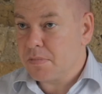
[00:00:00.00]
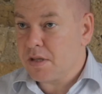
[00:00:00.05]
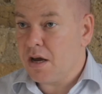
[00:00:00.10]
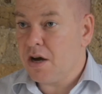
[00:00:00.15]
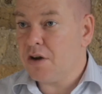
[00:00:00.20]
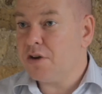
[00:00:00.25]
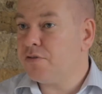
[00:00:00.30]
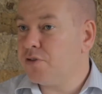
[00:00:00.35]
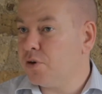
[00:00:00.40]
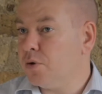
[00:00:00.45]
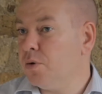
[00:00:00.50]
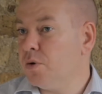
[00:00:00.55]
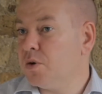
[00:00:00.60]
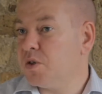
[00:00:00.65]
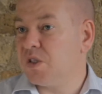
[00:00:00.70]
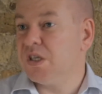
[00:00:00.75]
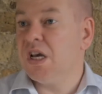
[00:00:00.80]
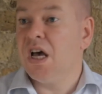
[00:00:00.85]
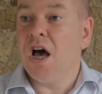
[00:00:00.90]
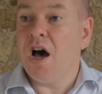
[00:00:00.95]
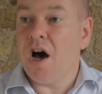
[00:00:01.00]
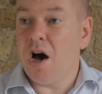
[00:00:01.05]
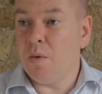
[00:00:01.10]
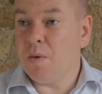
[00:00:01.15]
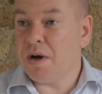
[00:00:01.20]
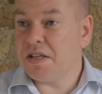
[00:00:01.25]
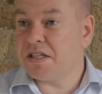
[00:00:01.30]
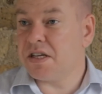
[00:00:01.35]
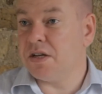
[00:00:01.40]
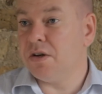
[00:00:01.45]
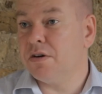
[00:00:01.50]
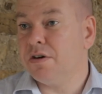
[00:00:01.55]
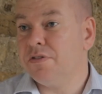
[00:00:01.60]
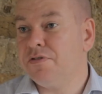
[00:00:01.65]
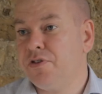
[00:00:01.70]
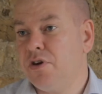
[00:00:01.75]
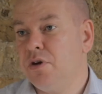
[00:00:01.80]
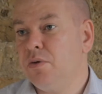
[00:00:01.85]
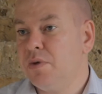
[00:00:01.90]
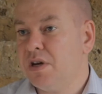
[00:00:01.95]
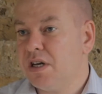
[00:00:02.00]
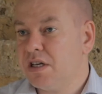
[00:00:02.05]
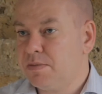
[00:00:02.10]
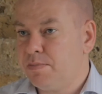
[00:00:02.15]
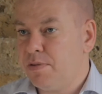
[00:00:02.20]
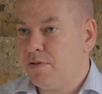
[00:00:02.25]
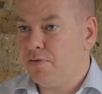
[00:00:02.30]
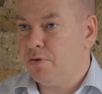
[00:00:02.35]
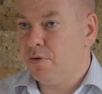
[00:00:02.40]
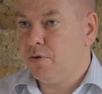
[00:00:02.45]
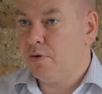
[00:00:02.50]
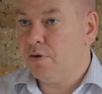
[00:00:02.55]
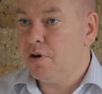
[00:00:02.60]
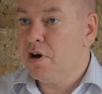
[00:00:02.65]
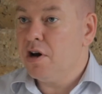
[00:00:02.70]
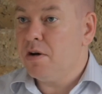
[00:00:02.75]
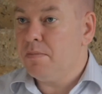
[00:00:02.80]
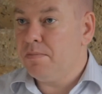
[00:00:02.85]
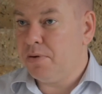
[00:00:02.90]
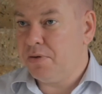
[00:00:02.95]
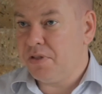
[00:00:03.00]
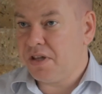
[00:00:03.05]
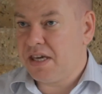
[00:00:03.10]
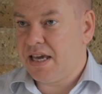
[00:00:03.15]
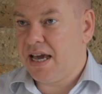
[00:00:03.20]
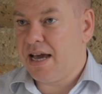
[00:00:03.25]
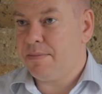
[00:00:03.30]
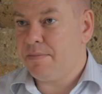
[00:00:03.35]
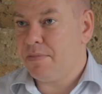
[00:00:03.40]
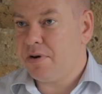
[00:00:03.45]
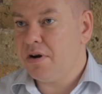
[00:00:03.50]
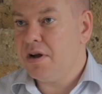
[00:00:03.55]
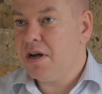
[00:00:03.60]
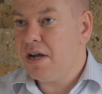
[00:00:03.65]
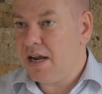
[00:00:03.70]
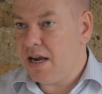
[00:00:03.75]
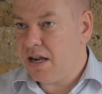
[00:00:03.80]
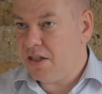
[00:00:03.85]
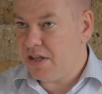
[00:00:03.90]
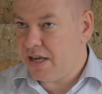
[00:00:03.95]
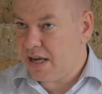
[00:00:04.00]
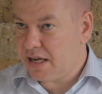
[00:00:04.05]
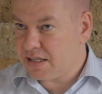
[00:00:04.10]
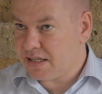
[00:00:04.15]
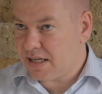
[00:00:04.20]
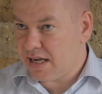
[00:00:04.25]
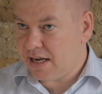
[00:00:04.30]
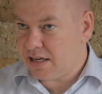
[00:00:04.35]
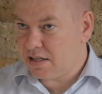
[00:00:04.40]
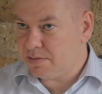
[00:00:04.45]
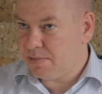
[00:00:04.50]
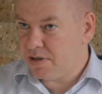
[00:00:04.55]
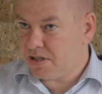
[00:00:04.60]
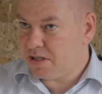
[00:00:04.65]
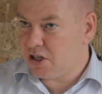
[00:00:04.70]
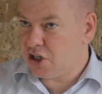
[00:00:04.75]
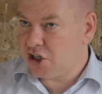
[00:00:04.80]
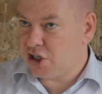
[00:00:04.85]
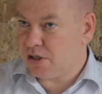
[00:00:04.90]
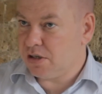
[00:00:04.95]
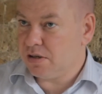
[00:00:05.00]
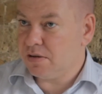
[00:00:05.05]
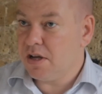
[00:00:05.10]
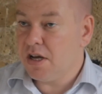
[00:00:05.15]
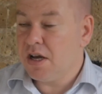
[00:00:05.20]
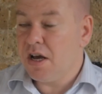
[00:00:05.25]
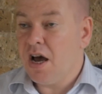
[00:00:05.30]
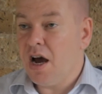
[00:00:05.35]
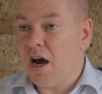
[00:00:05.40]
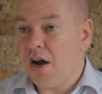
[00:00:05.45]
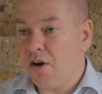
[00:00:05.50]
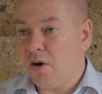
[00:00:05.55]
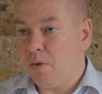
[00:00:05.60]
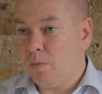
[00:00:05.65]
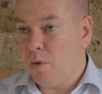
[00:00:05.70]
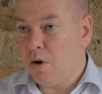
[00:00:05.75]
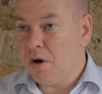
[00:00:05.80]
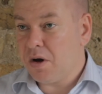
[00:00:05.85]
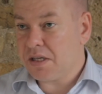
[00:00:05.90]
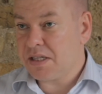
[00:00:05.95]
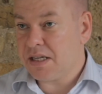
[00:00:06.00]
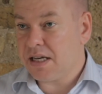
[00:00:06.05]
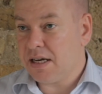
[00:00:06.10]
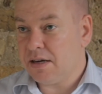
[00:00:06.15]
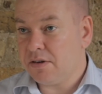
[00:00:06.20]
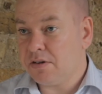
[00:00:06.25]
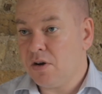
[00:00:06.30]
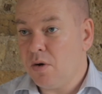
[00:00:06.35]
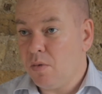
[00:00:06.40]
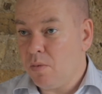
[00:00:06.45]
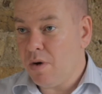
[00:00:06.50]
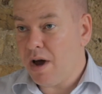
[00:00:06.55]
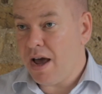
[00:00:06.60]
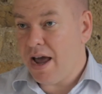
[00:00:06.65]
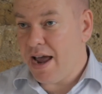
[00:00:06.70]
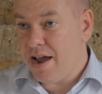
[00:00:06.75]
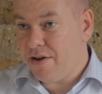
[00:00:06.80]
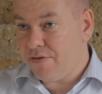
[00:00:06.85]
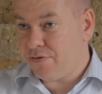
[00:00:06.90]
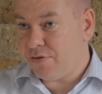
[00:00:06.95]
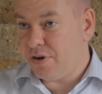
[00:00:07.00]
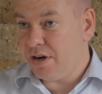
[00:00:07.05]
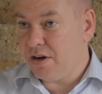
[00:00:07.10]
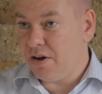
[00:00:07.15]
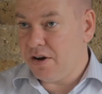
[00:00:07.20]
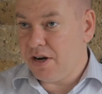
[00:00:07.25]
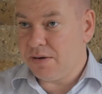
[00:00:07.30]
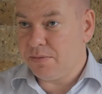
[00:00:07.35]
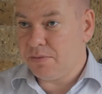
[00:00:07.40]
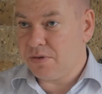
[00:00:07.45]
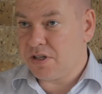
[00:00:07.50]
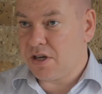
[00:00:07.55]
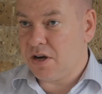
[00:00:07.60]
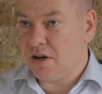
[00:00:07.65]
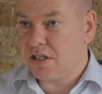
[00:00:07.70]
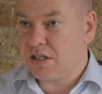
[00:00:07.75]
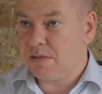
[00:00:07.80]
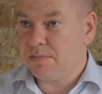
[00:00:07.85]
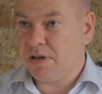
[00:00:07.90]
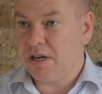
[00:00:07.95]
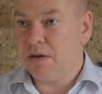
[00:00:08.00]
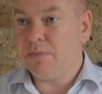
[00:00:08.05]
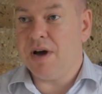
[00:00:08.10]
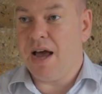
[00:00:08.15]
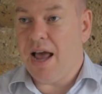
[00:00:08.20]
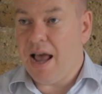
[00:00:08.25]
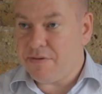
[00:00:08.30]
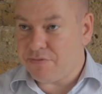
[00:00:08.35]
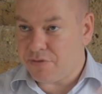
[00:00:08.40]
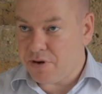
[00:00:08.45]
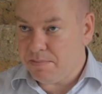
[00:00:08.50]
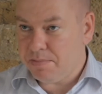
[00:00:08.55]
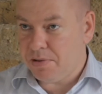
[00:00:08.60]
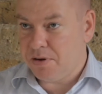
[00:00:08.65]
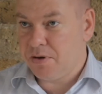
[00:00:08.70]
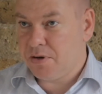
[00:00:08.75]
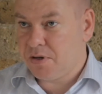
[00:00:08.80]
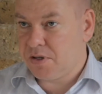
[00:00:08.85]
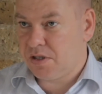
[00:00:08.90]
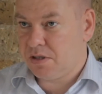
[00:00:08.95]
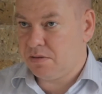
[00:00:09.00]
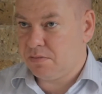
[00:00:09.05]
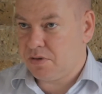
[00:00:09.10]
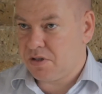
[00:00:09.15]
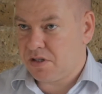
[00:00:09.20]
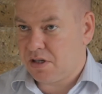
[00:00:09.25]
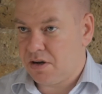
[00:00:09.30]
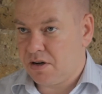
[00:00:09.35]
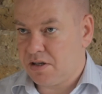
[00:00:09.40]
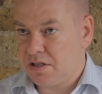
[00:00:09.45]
And of course, I went along a few weeks before, put the camera in the exact position, and I worked out where every light was going to be, where every person was going